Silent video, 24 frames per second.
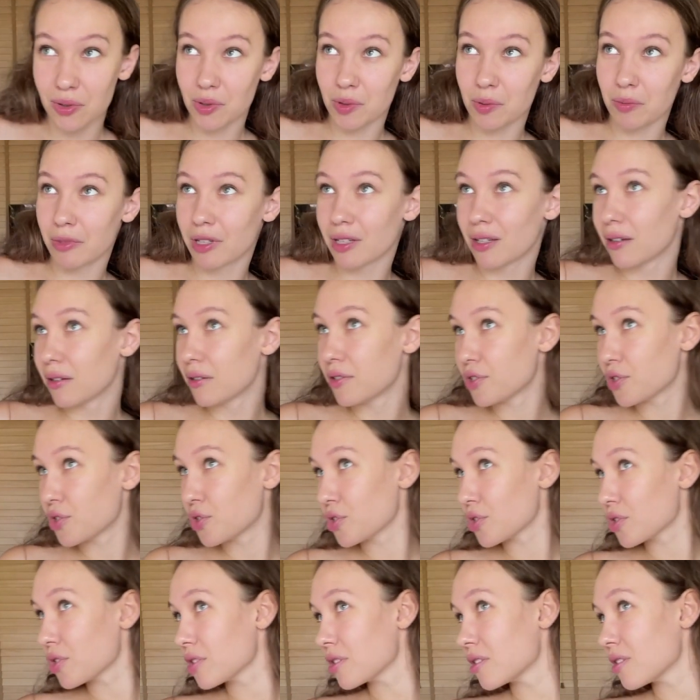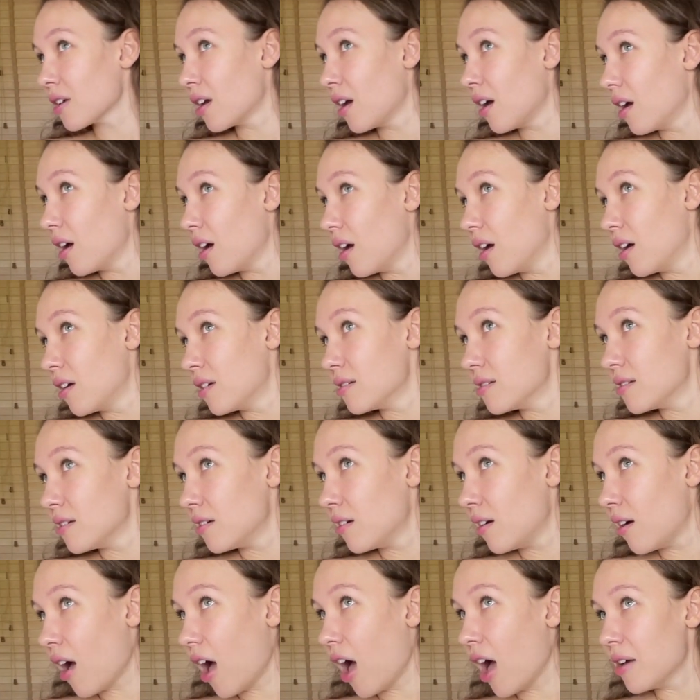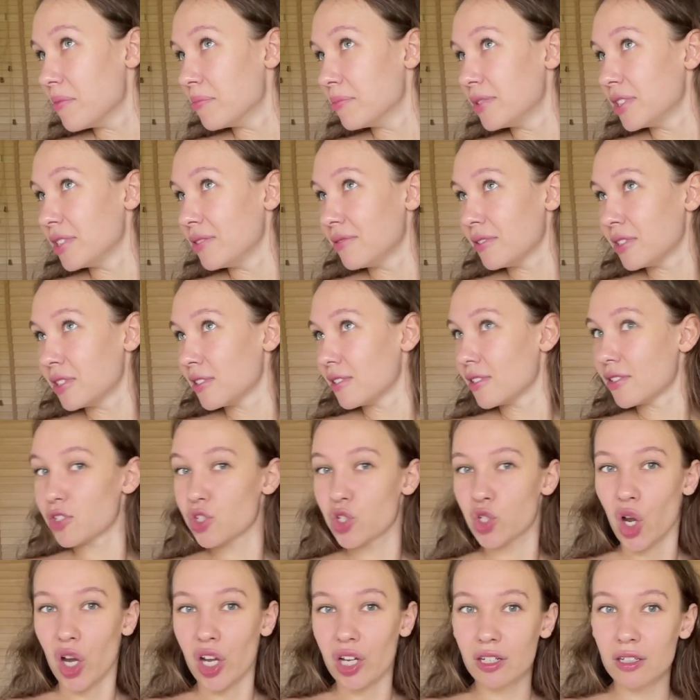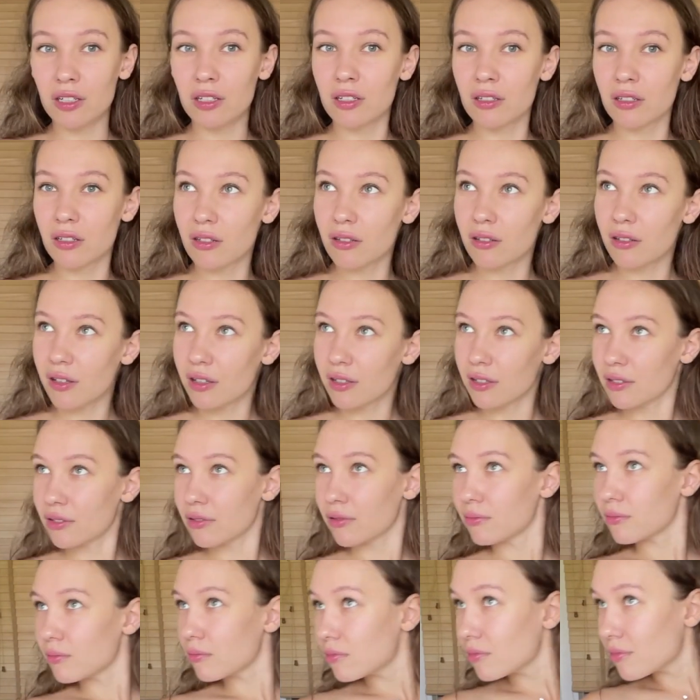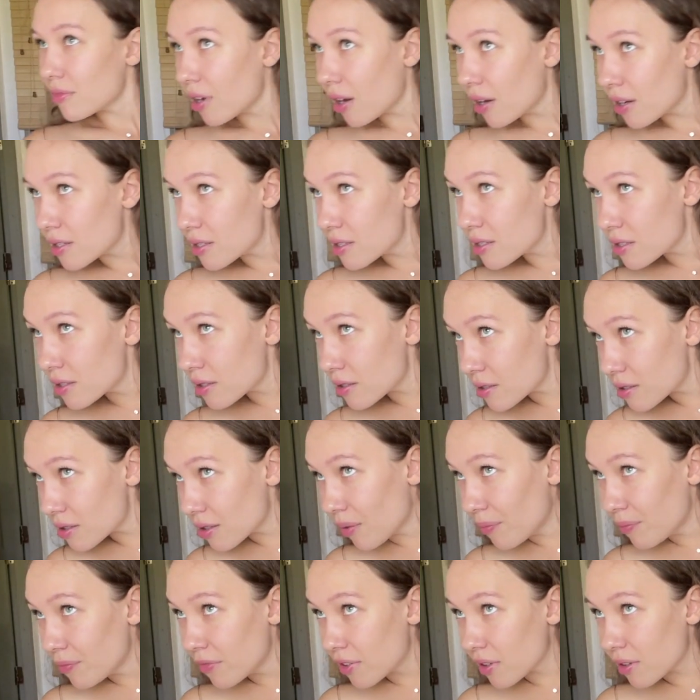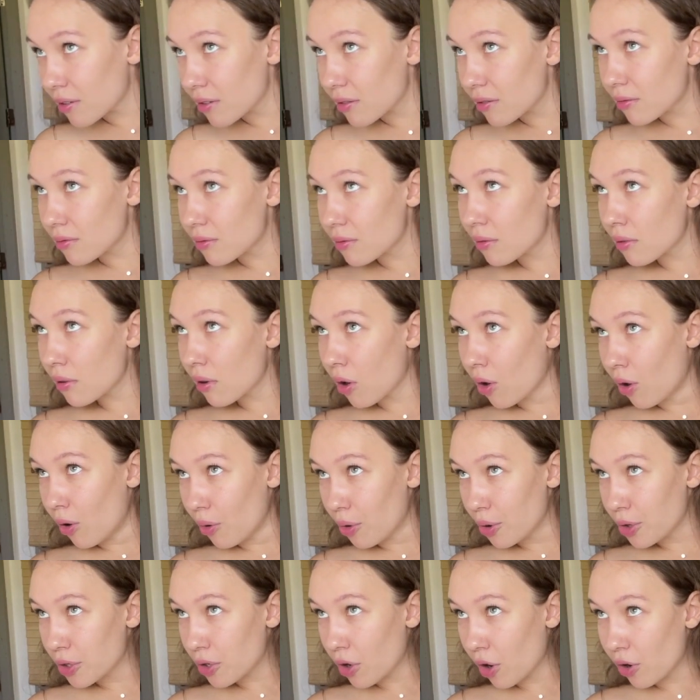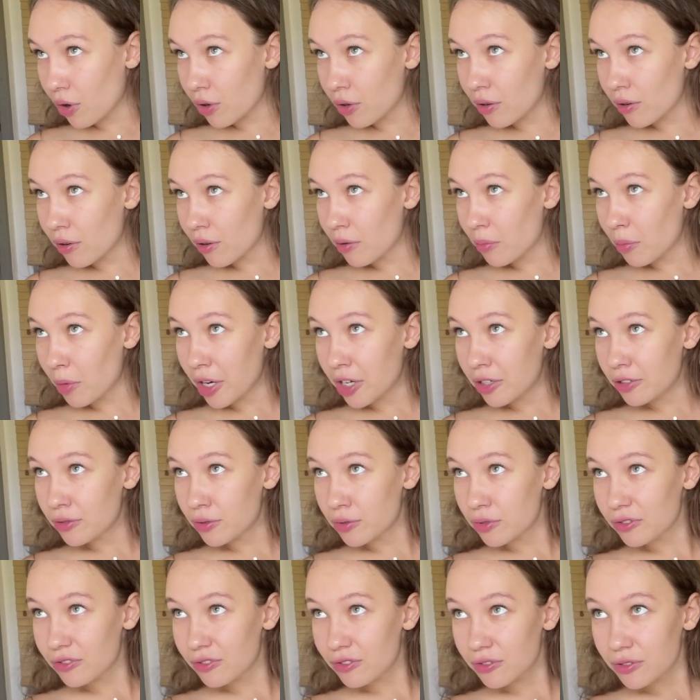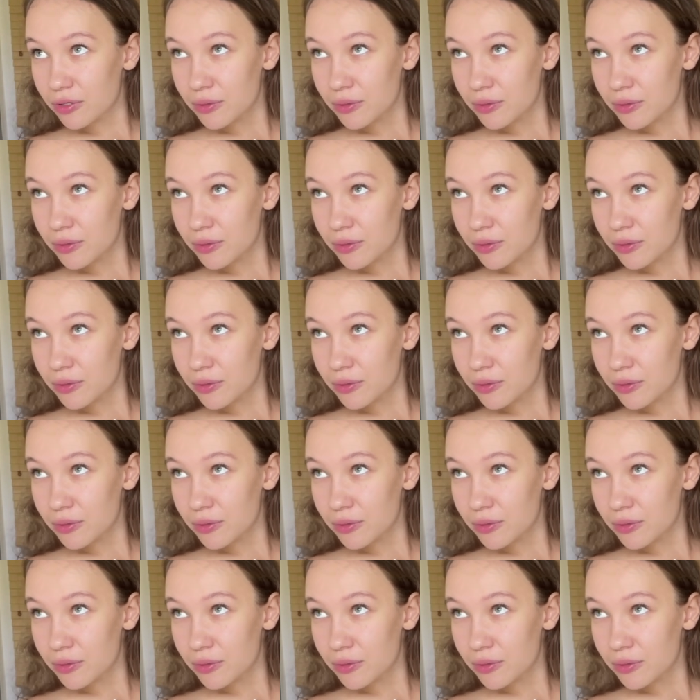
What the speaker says: me, it's just, I'm living in a jungle and I see something going on my roof.